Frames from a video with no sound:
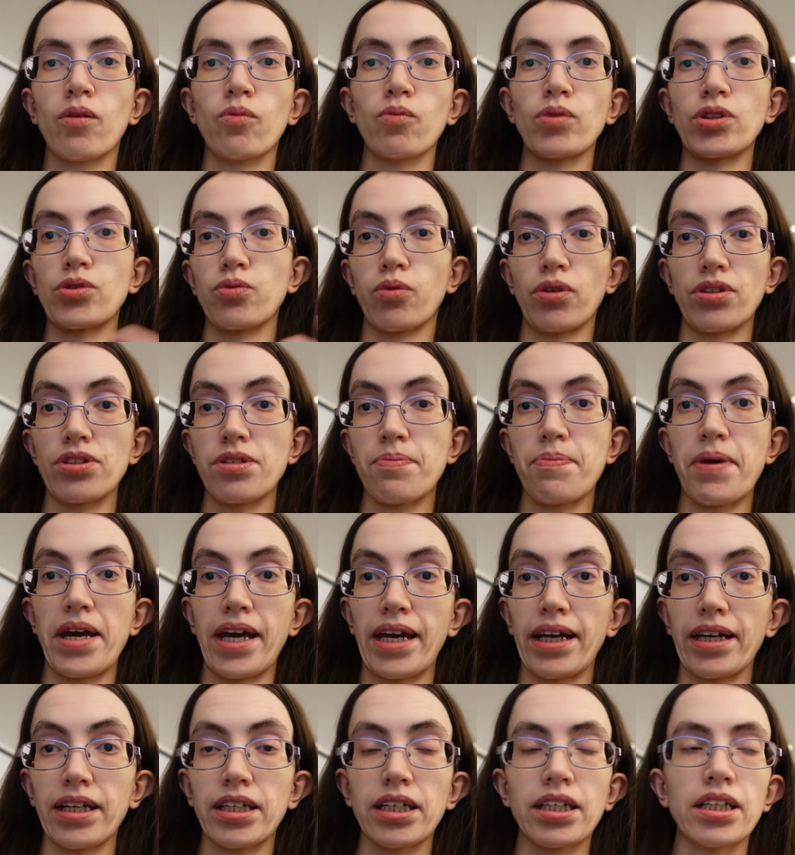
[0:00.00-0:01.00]
which one to
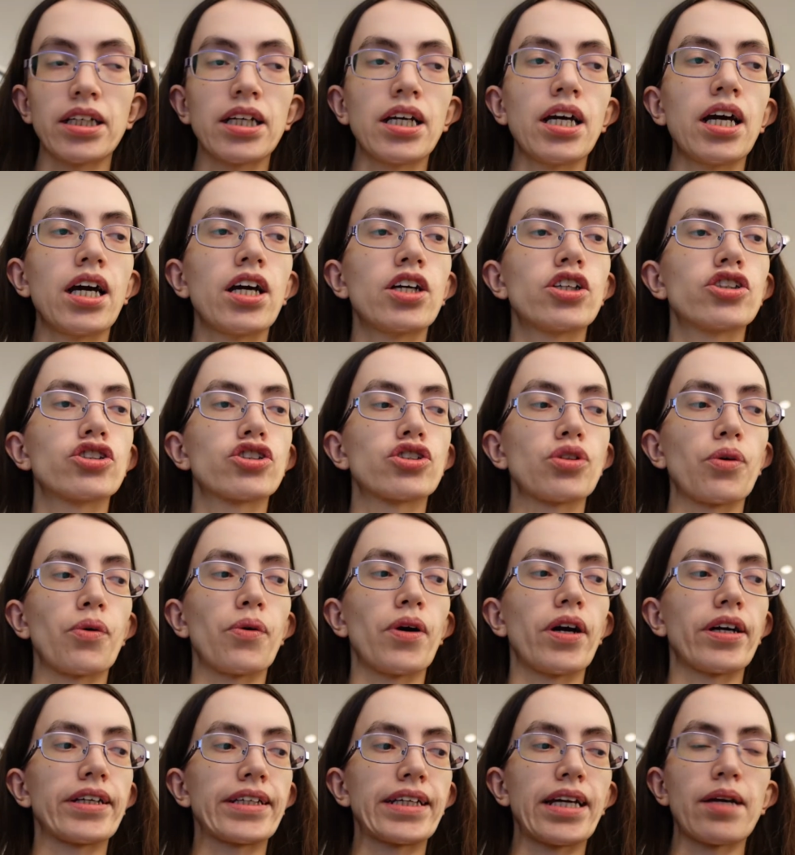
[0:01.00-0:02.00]
pick. So
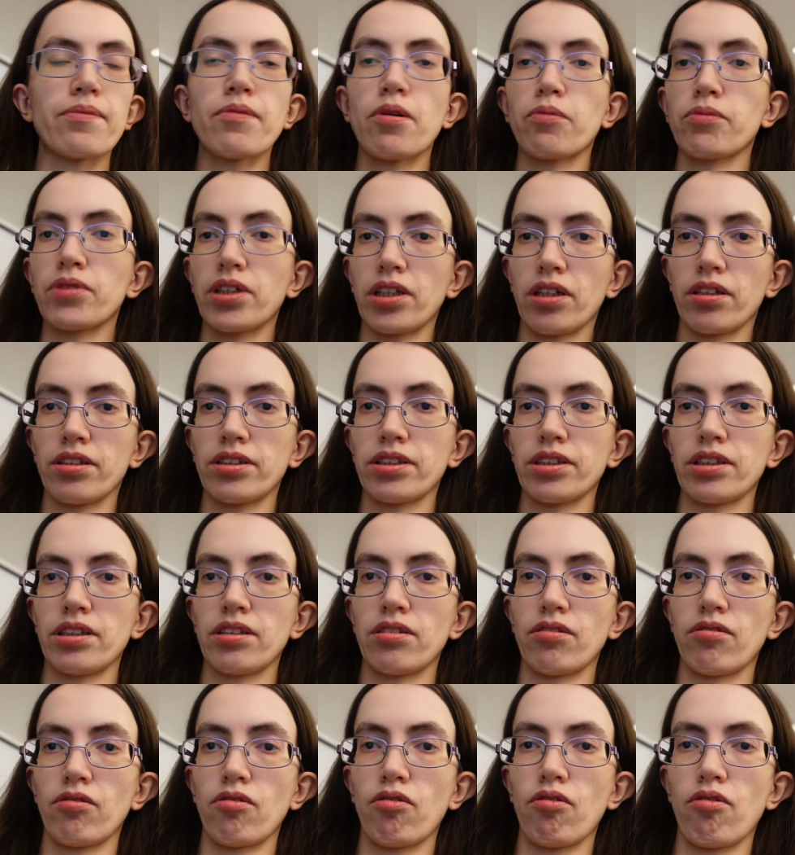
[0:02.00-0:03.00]
I came up with the
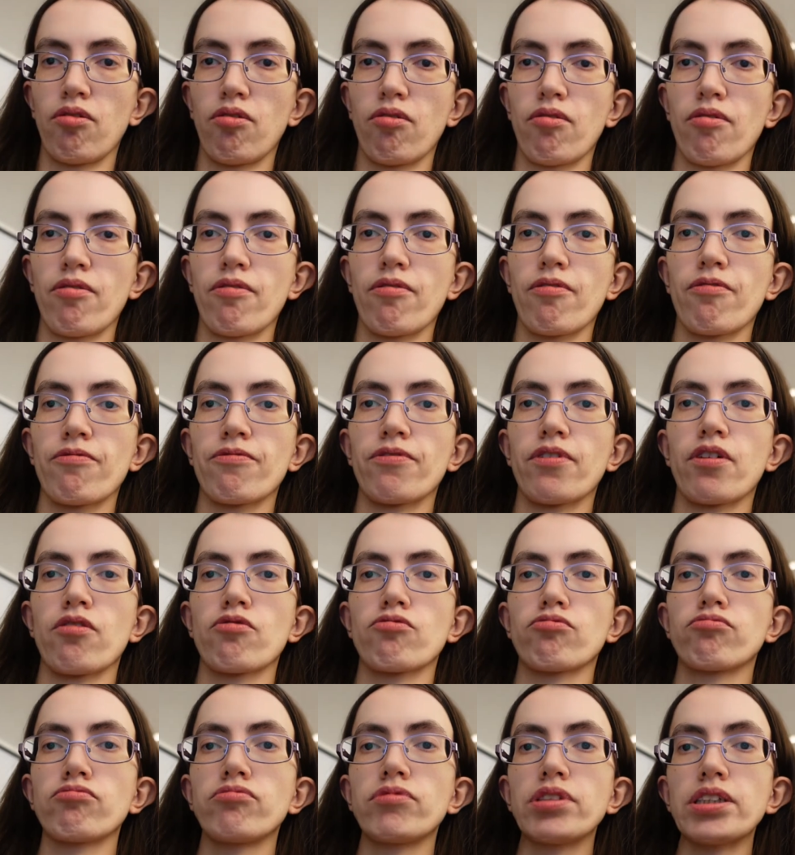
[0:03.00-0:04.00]
idea of
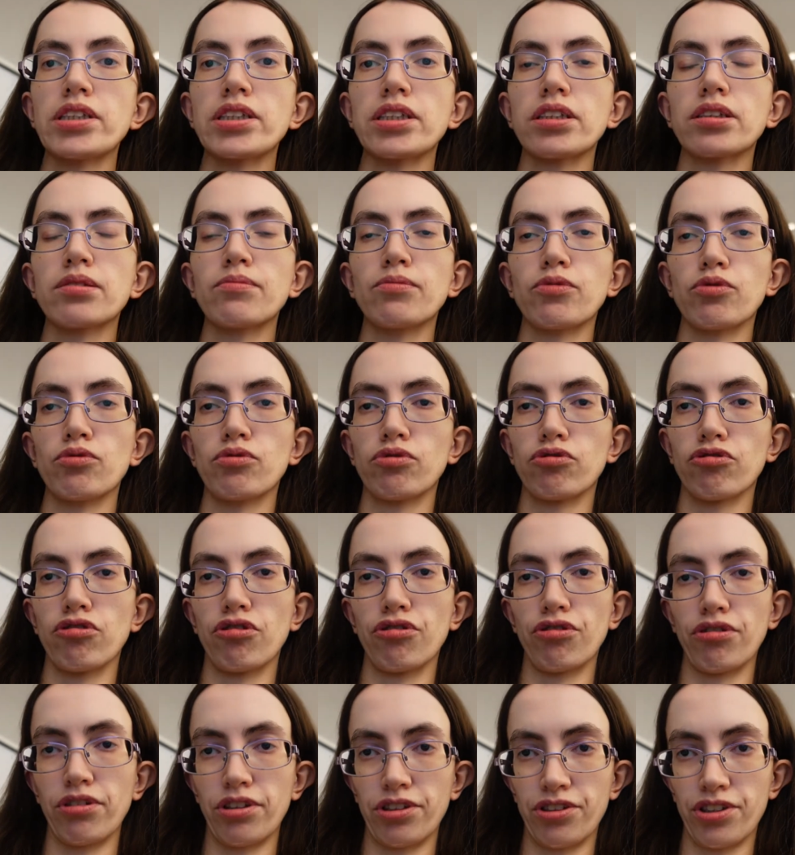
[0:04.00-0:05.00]
reading them all
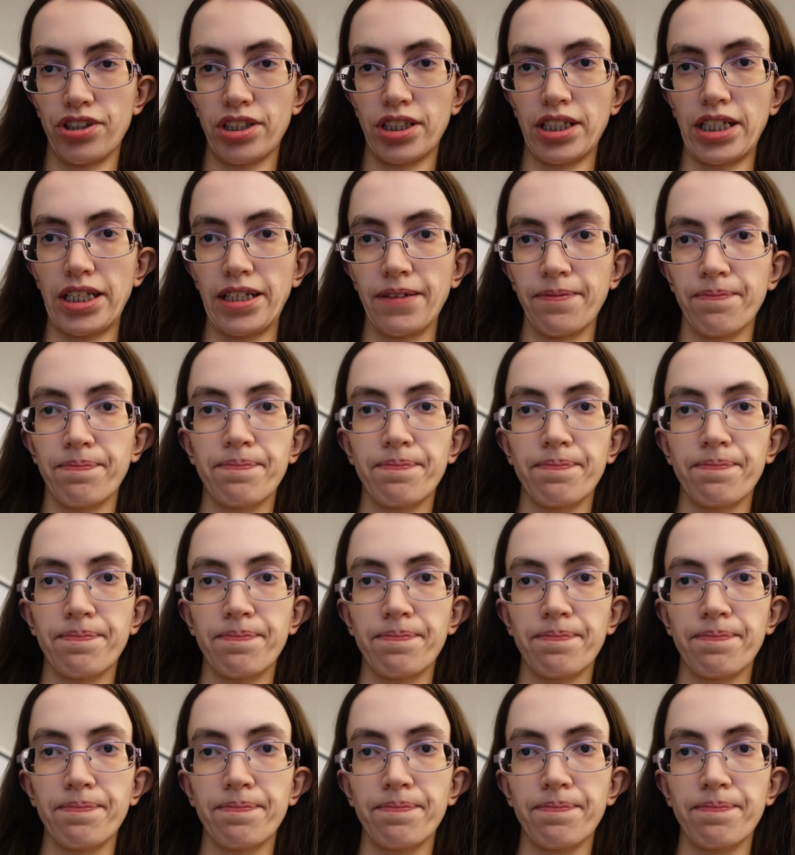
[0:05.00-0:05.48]
chronologically,